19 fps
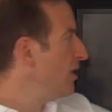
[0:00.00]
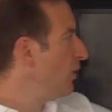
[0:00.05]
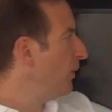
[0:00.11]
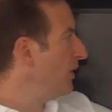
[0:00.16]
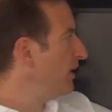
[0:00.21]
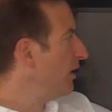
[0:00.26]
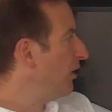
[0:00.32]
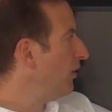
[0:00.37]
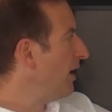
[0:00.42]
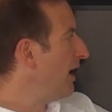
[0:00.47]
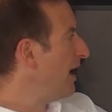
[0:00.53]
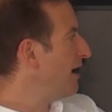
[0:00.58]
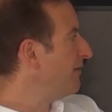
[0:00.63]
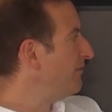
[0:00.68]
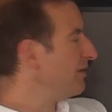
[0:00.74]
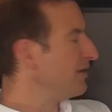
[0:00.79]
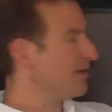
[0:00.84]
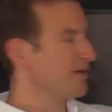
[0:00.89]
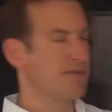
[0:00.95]
we now
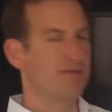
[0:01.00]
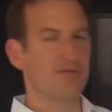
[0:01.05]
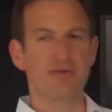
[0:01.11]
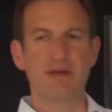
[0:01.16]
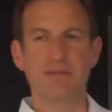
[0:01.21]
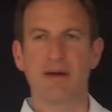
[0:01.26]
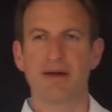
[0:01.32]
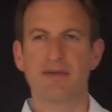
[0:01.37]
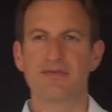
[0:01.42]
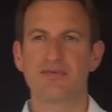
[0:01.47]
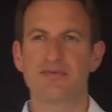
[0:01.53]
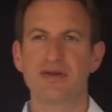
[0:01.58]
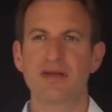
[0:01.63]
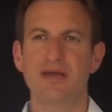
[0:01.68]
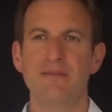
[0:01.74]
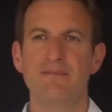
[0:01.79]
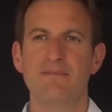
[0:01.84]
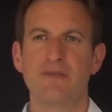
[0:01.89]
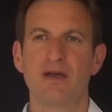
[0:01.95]
have a
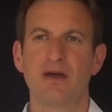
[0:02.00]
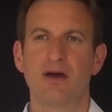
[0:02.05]
3x3